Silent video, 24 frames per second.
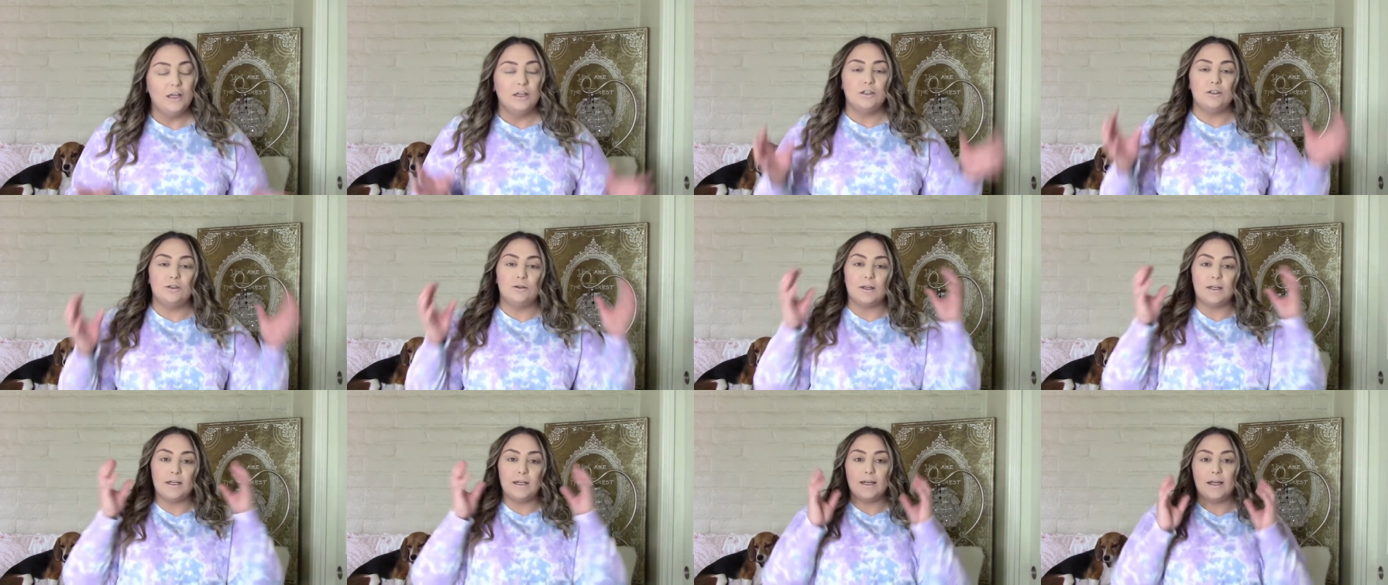
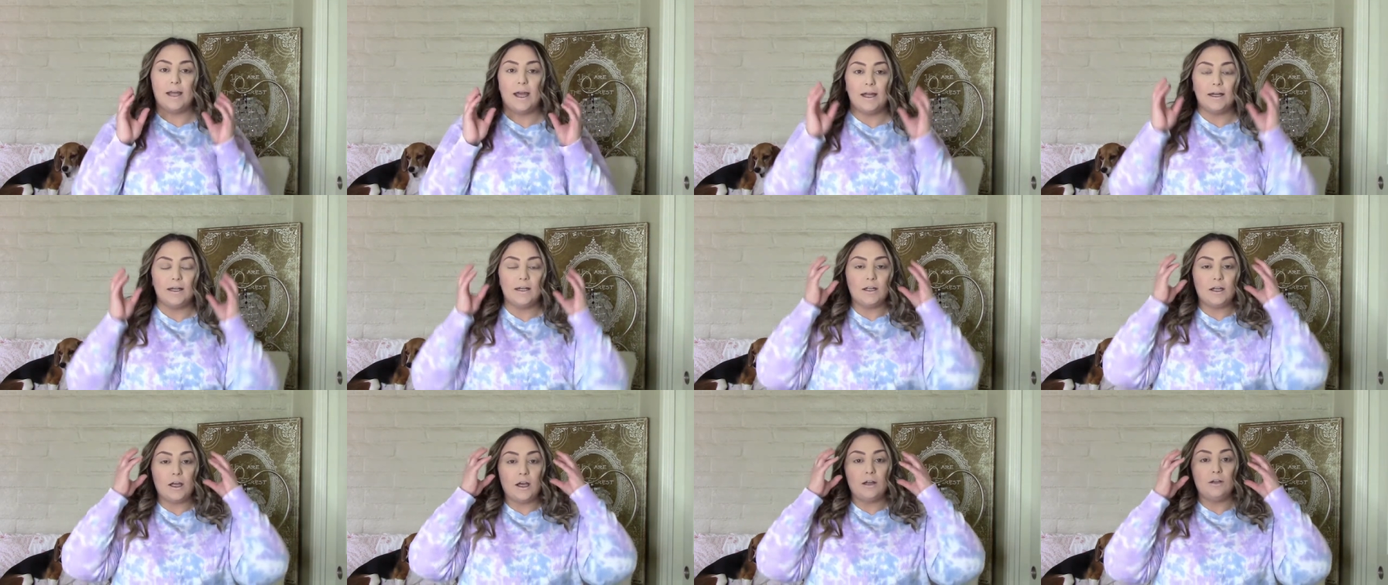so I did
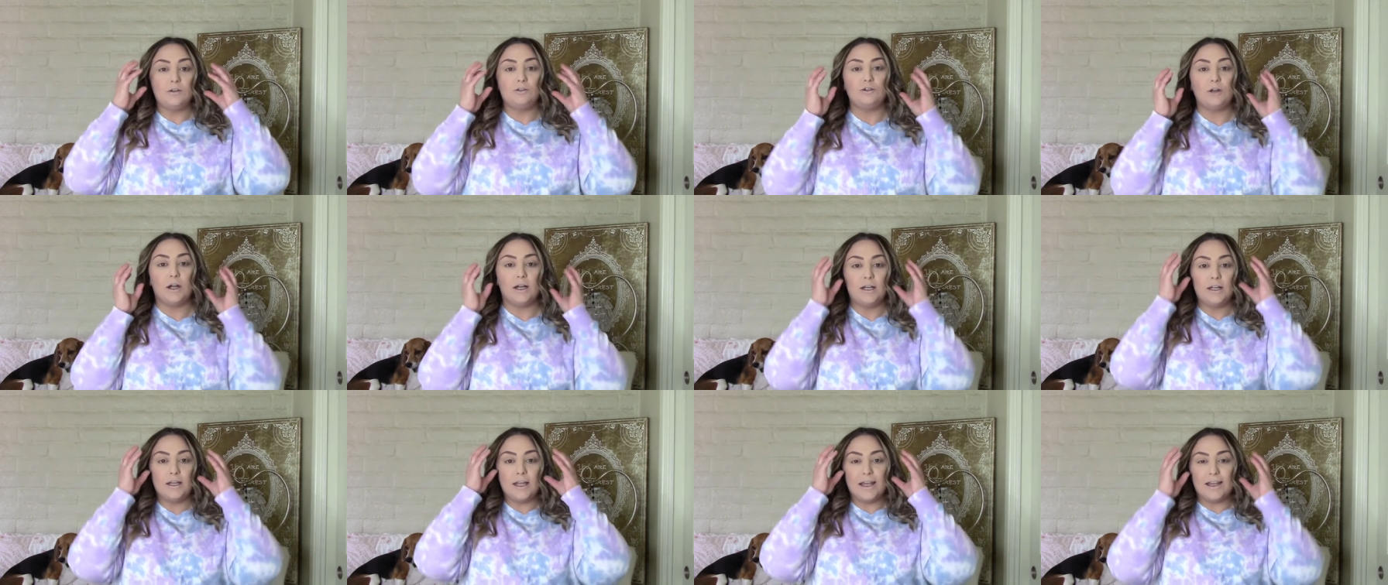kind of
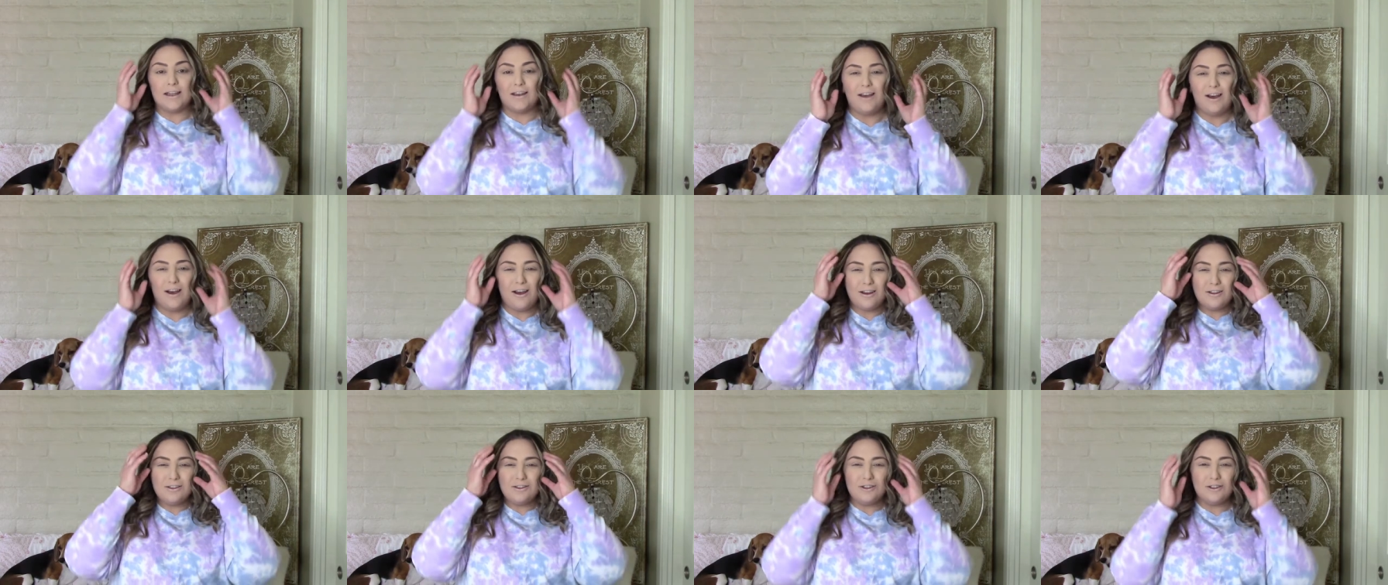try to like
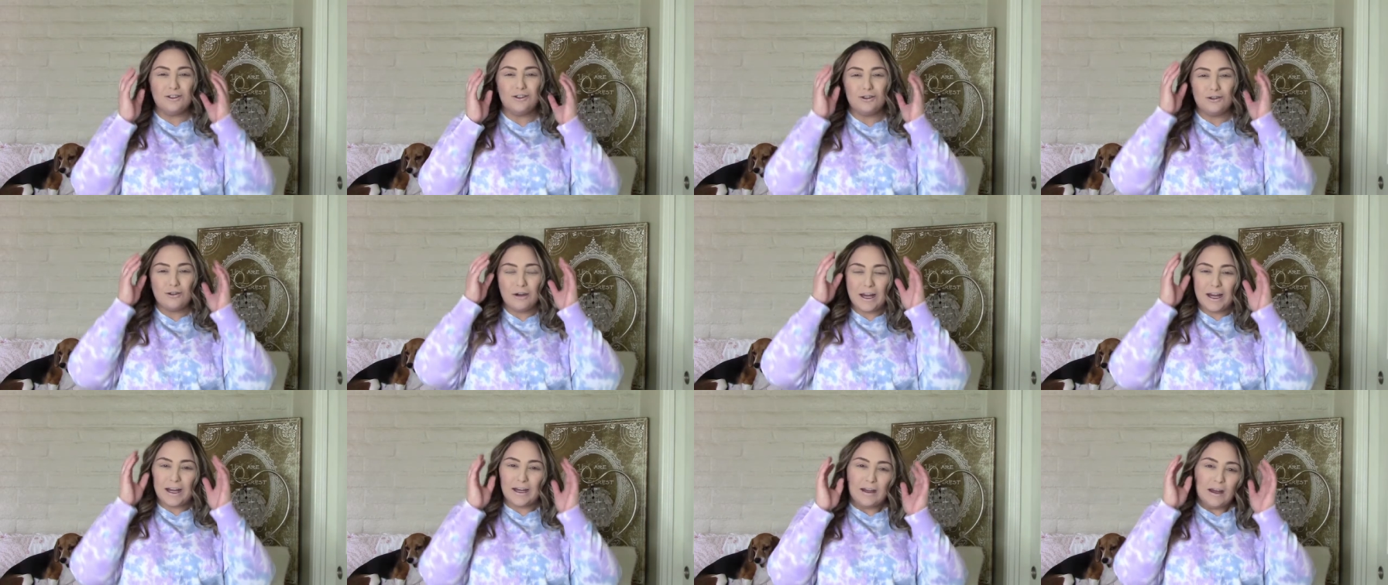
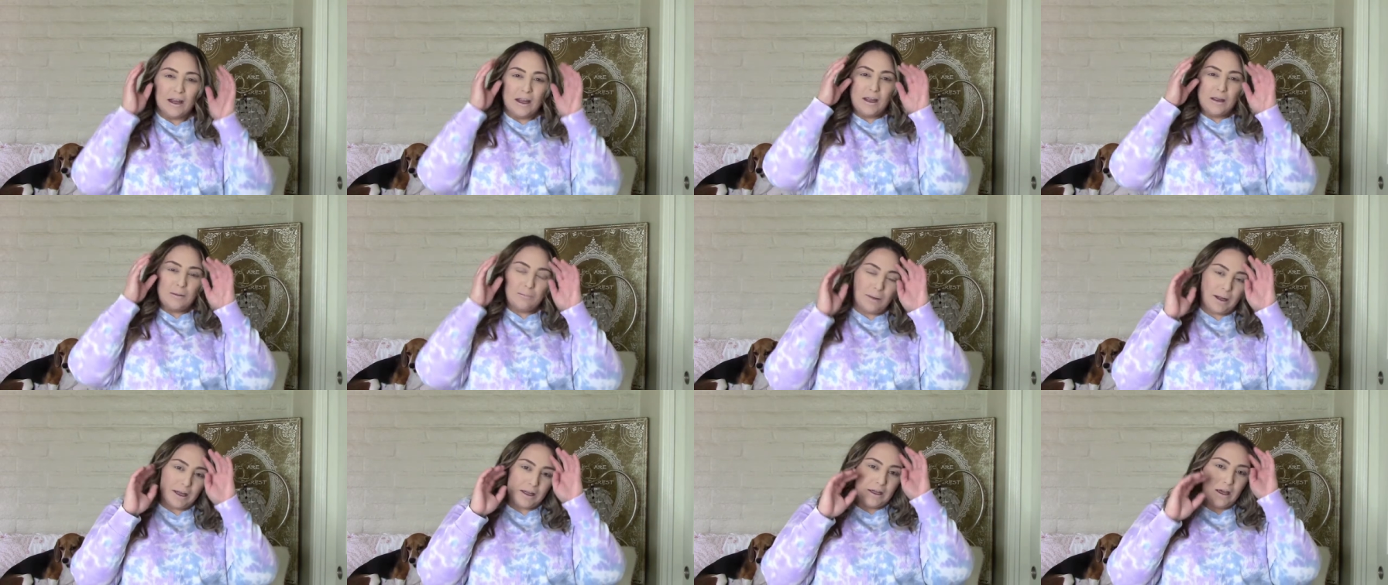concentrate
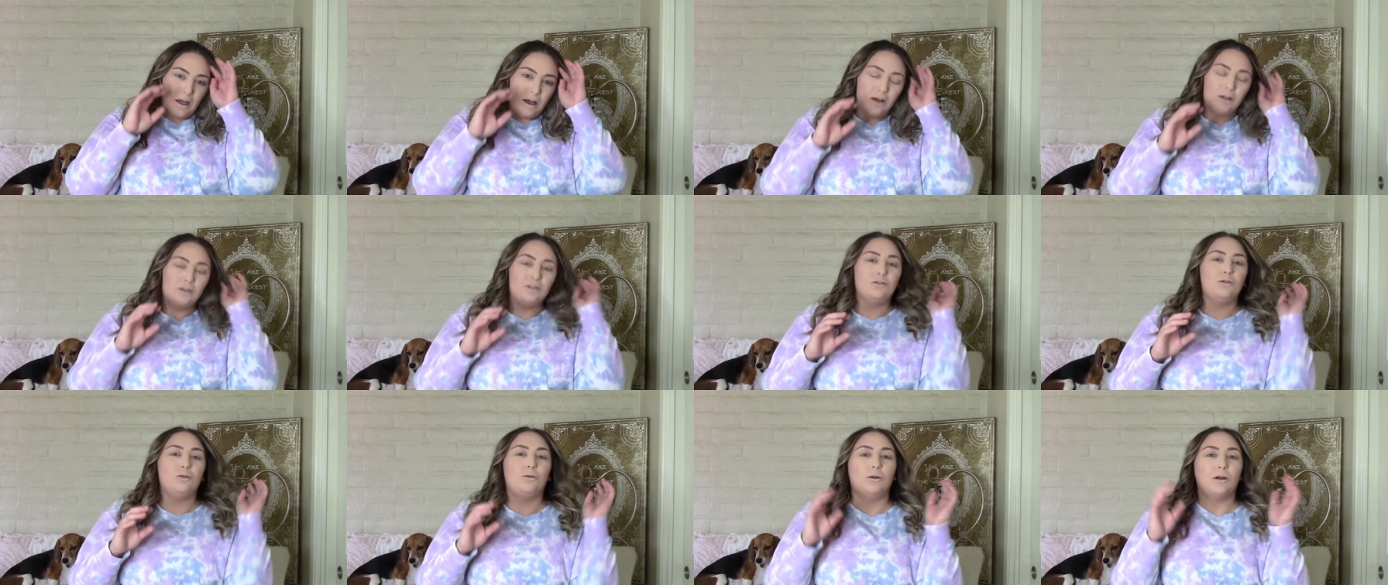my
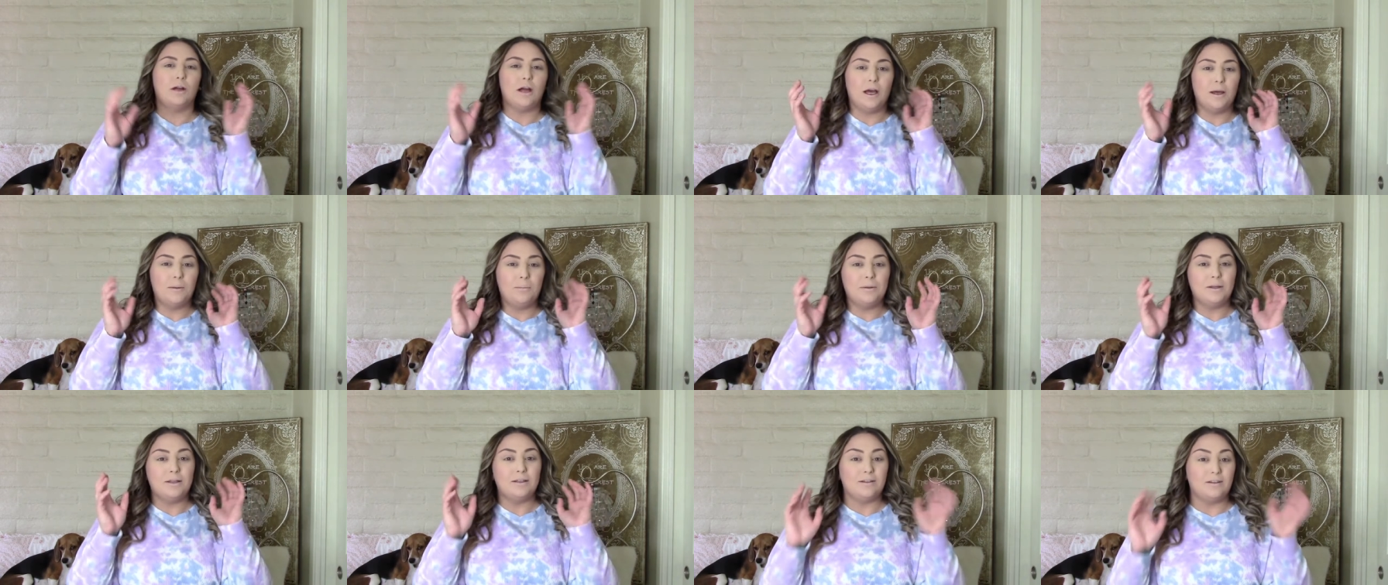contour
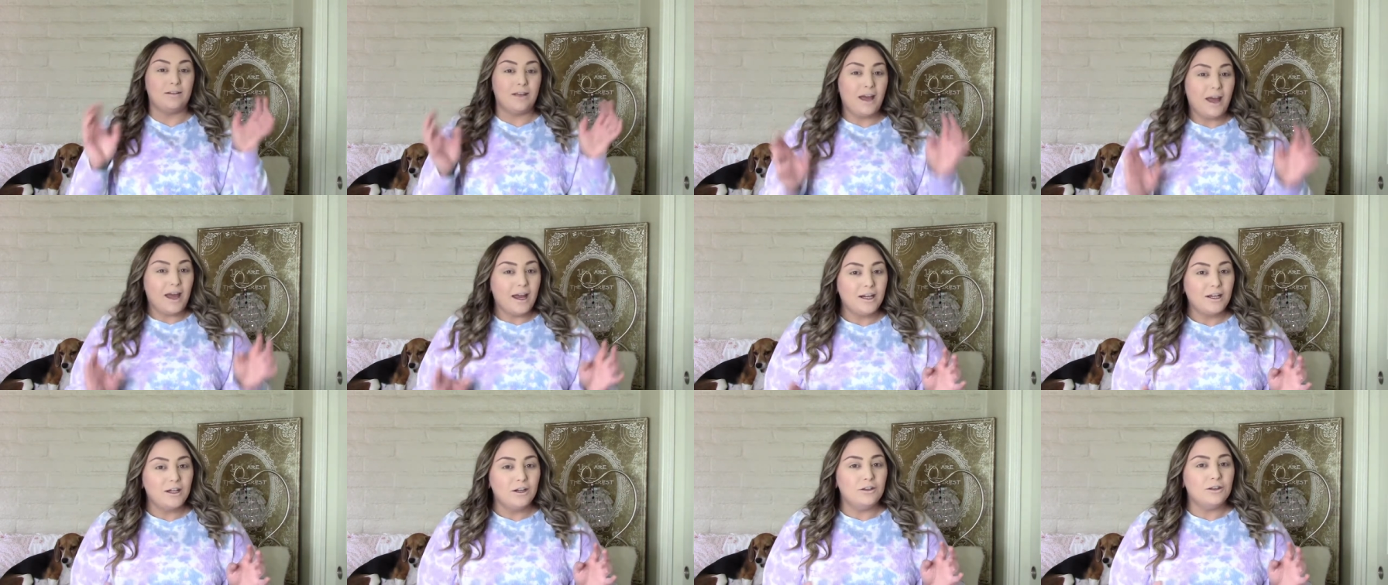up a little
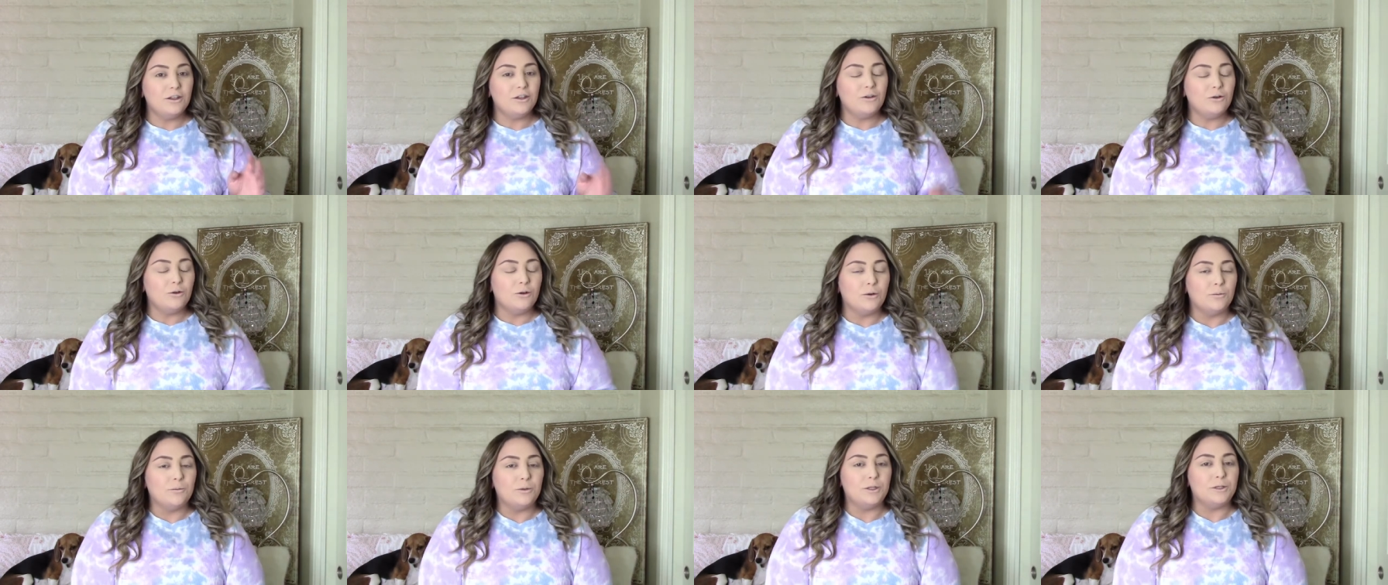higher than
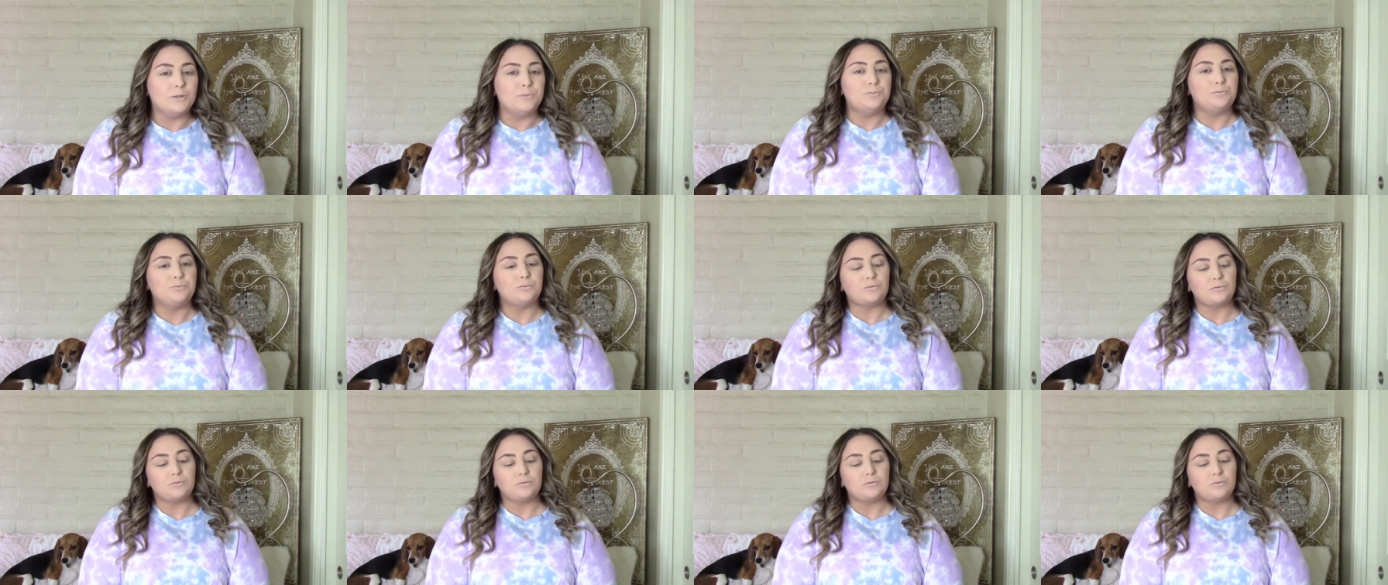normal.